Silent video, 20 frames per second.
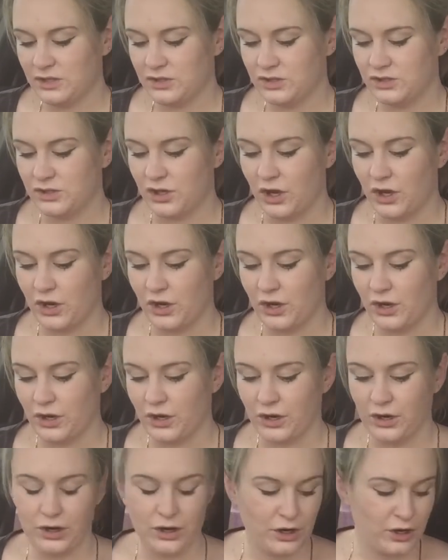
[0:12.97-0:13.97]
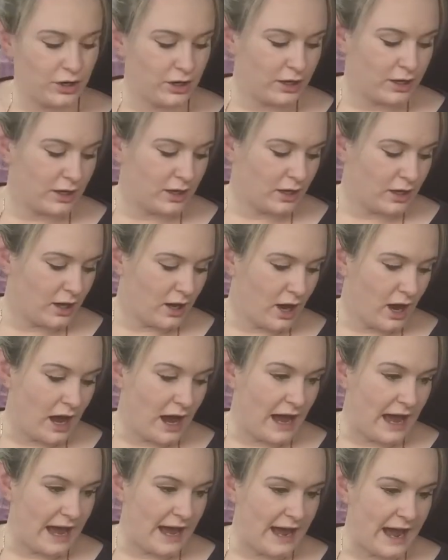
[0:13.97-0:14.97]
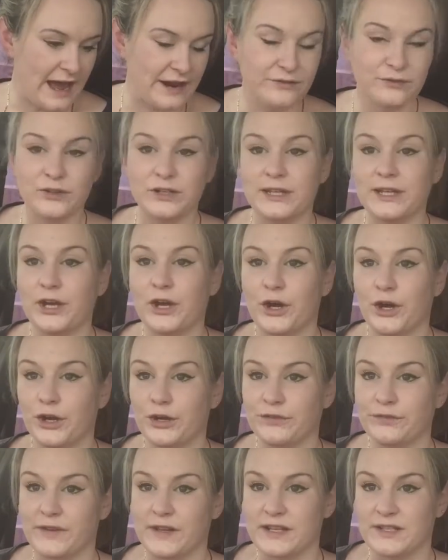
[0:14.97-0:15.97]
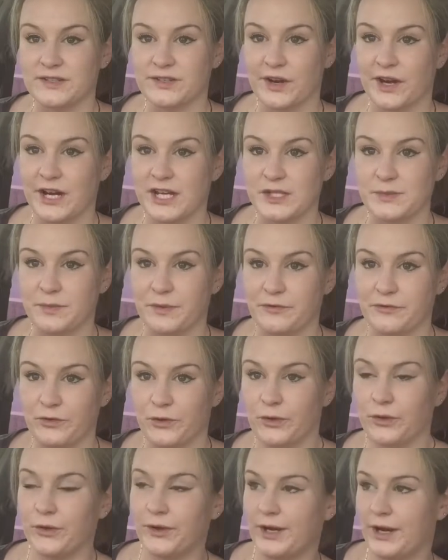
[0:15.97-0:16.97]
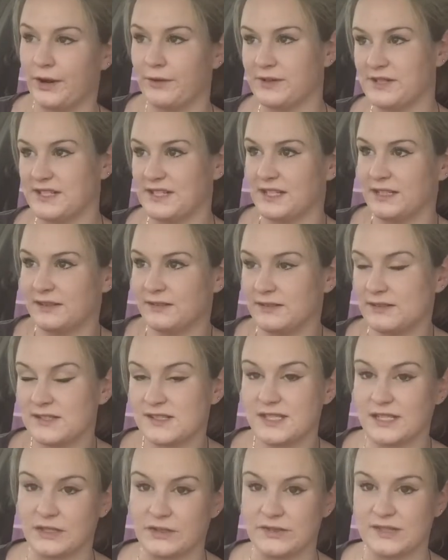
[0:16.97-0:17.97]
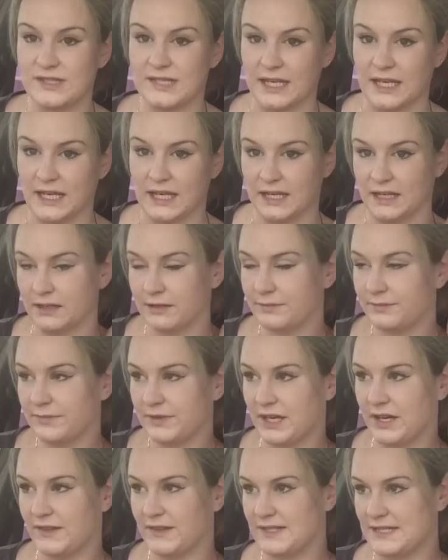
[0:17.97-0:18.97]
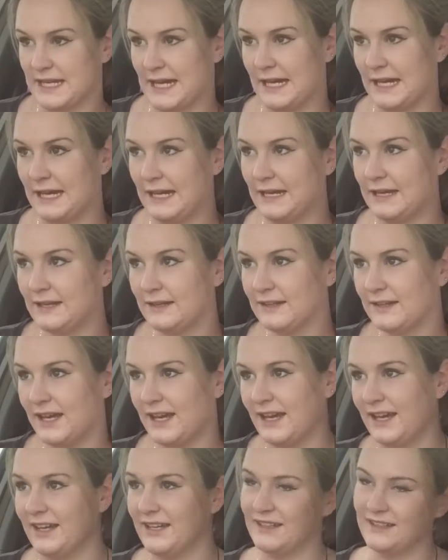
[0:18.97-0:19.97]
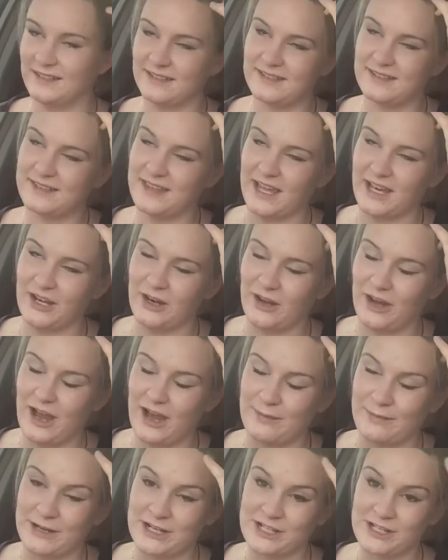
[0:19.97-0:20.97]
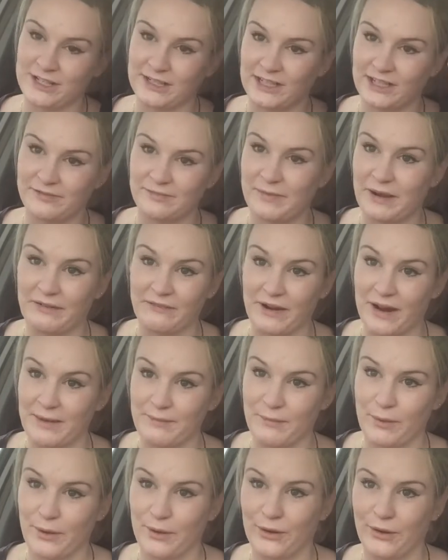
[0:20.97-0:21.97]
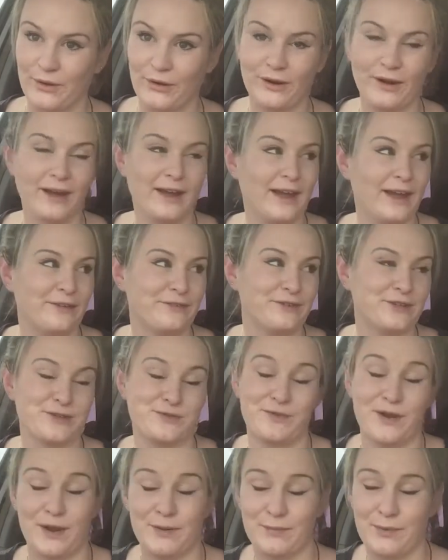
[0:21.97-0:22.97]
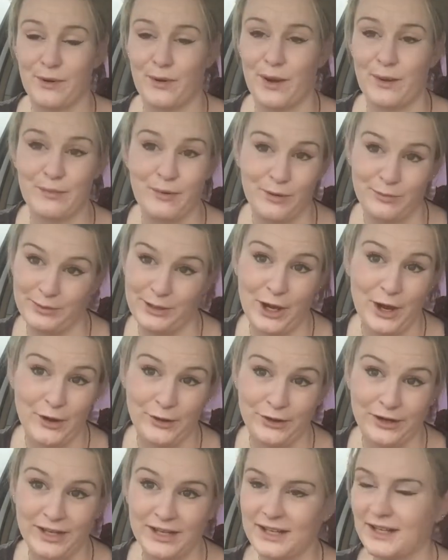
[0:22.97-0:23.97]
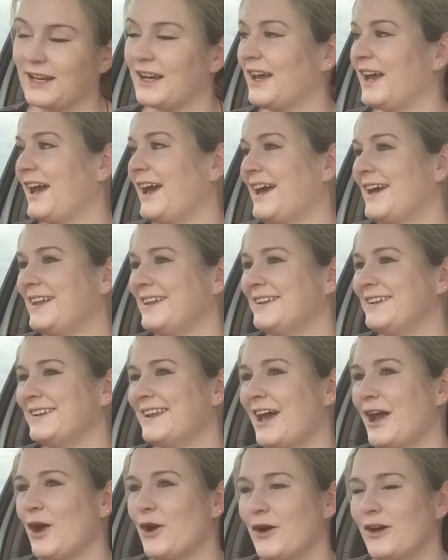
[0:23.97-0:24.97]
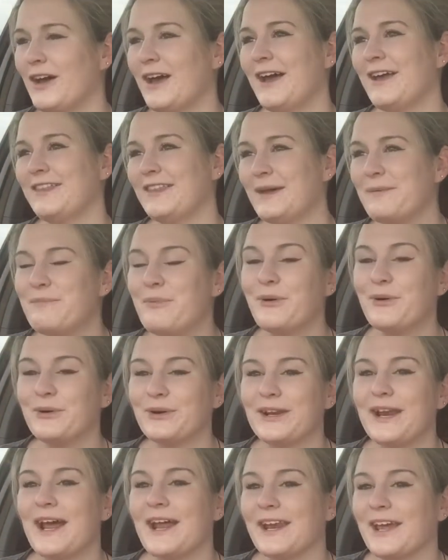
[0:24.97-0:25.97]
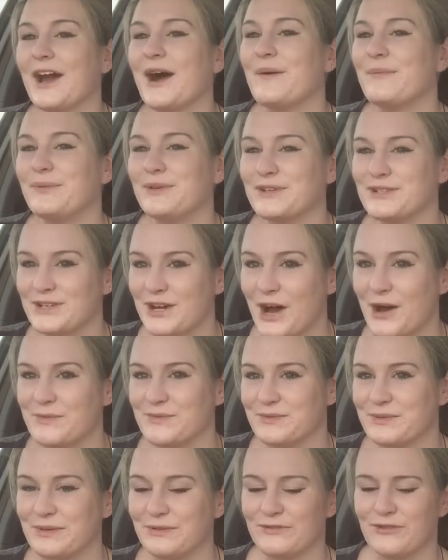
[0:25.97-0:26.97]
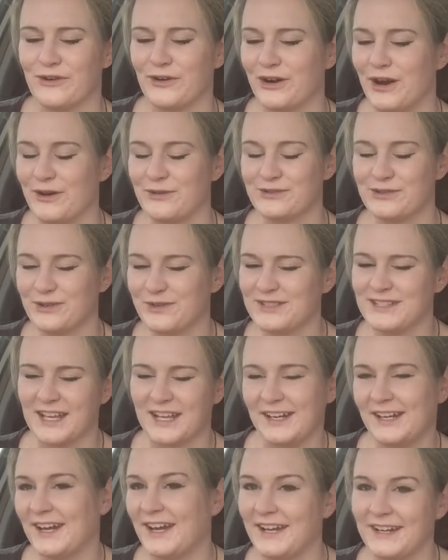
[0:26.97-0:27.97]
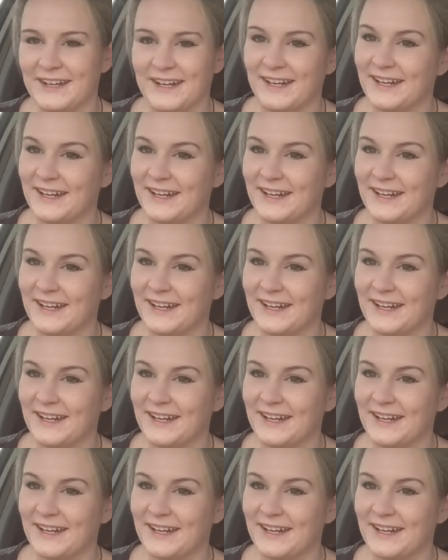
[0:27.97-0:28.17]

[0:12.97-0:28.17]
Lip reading: So I hadn't really heard of these guys before, and I was in Steel City the other day, and they know how much I love my rainbow. If it's rainbow, I probably own it. And they'd pulled it out a couple of times before, and I was always like, nah.